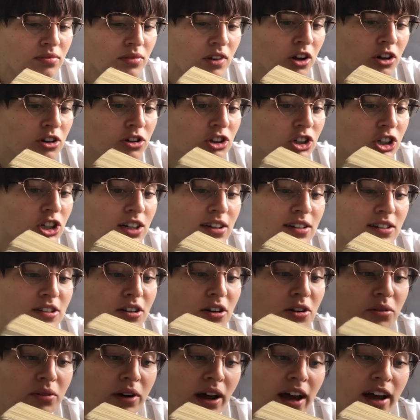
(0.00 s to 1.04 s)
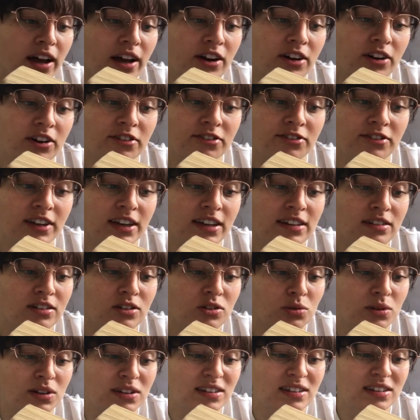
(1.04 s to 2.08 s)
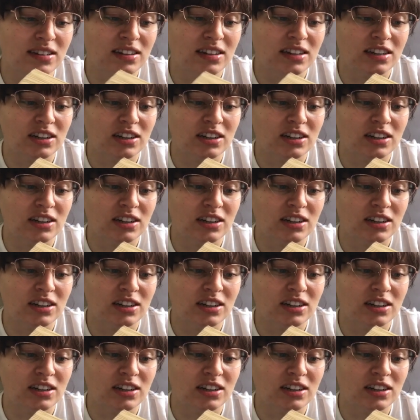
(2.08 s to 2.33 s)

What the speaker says: Her cheeks are red, her face twisted,